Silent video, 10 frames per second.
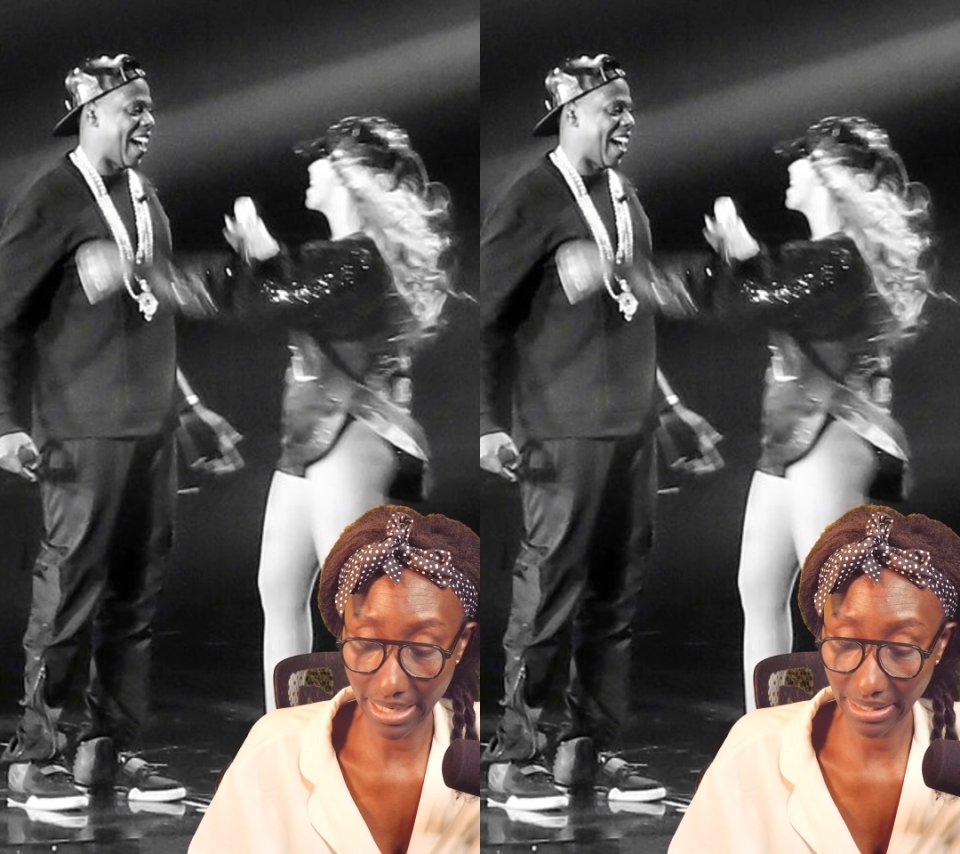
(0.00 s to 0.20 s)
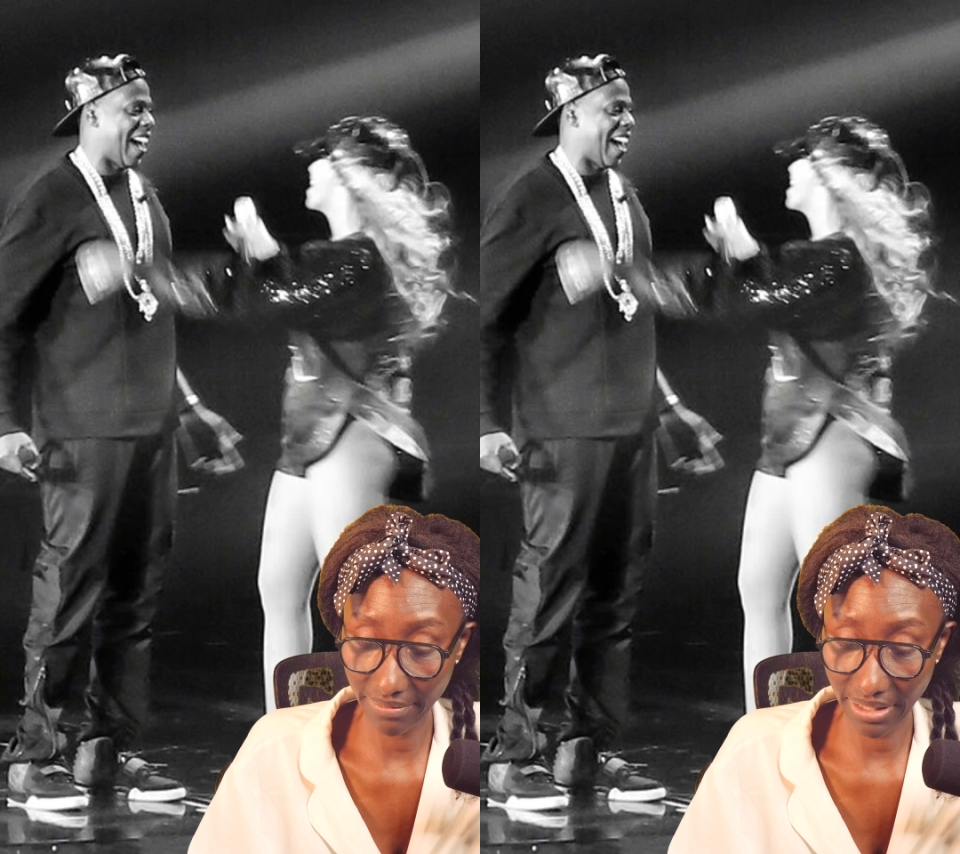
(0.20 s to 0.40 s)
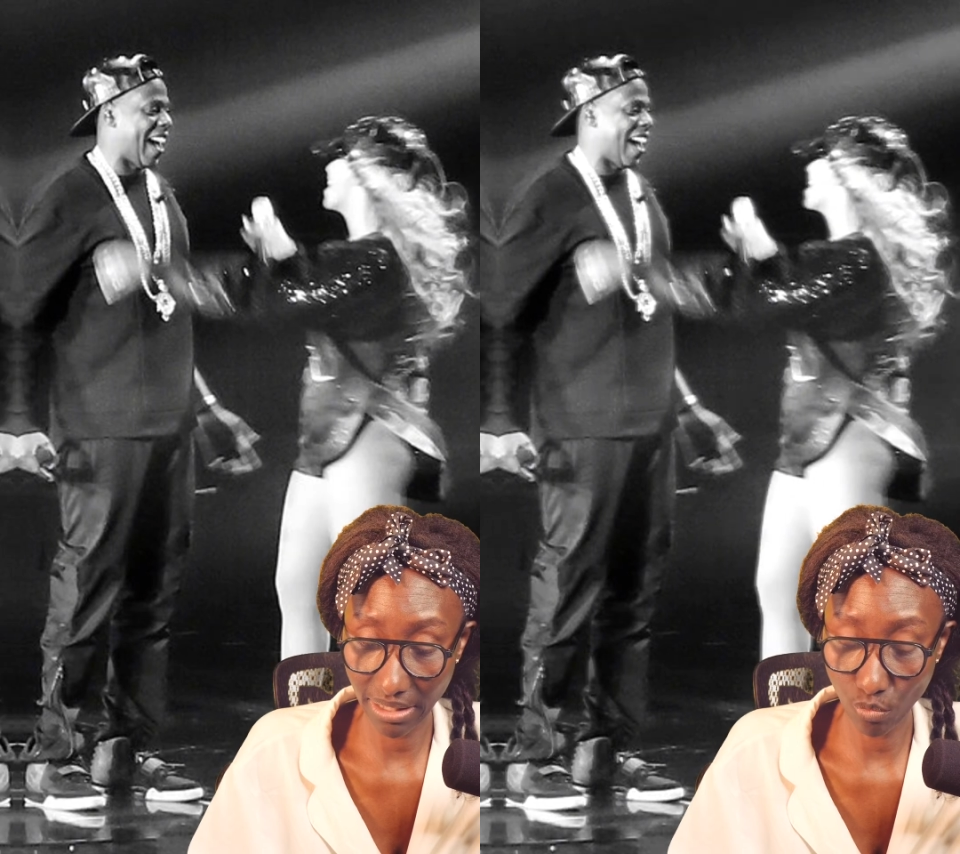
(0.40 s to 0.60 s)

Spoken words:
giving him